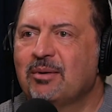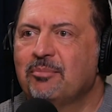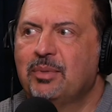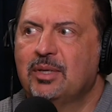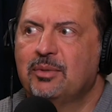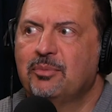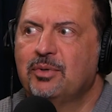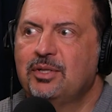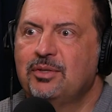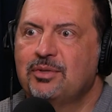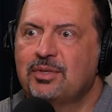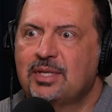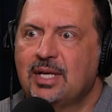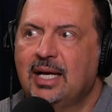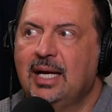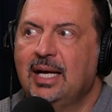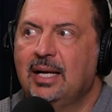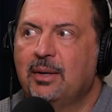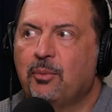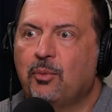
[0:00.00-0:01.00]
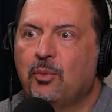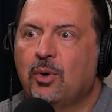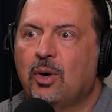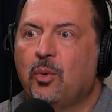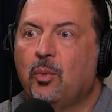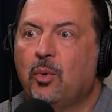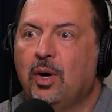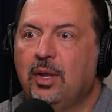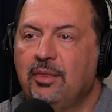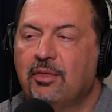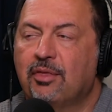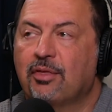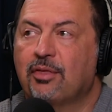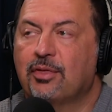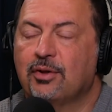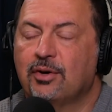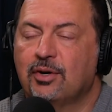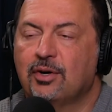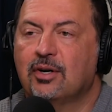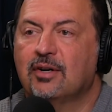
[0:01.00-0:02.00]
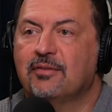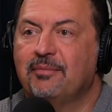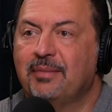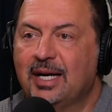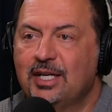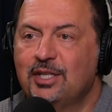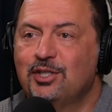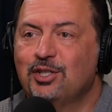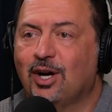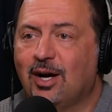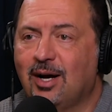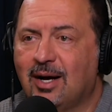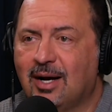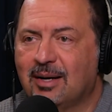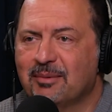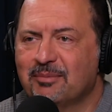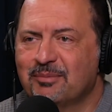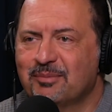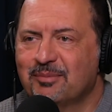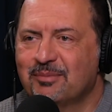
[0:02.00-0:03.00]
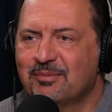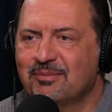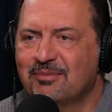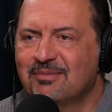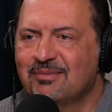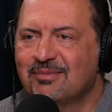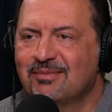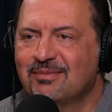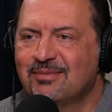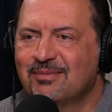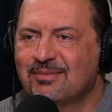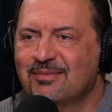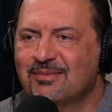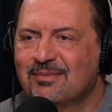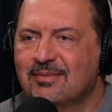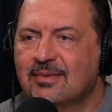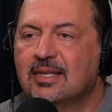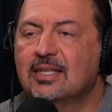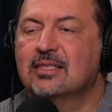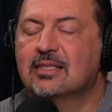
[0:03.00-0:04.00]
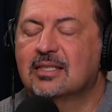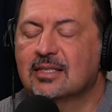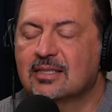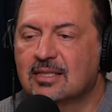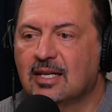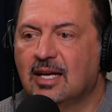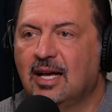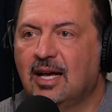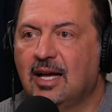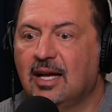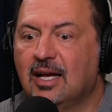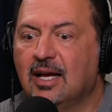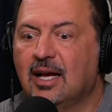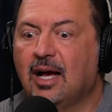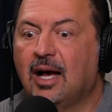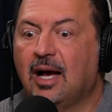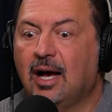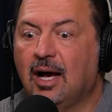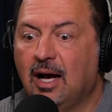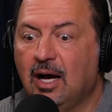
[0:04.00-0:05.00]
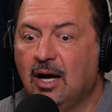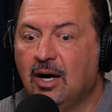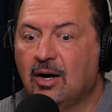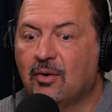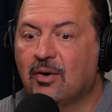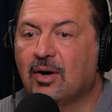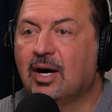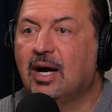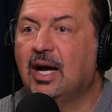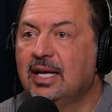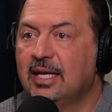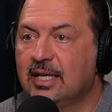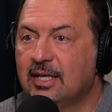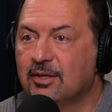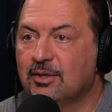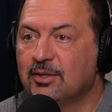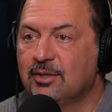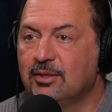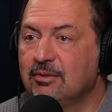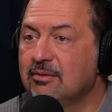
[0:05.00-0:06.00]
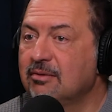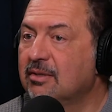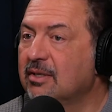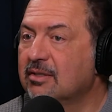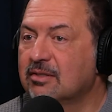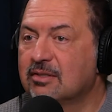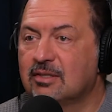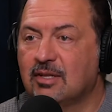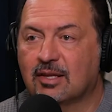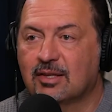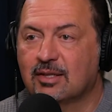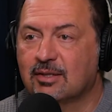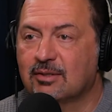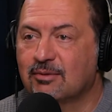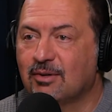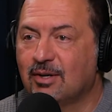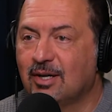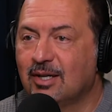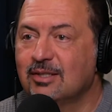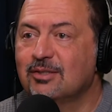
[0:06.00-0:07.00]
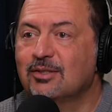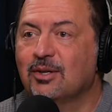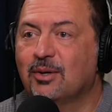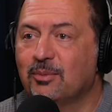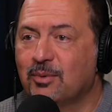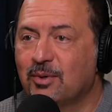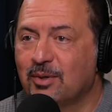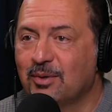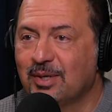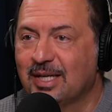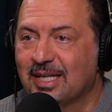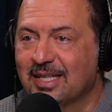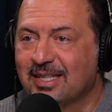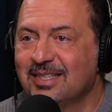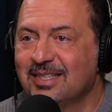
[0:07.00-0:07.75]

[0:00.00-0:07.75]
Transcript: But when you say, hey, 1/3 of my job is to say, oh, hear you. There's nothing wrong. Don't worry.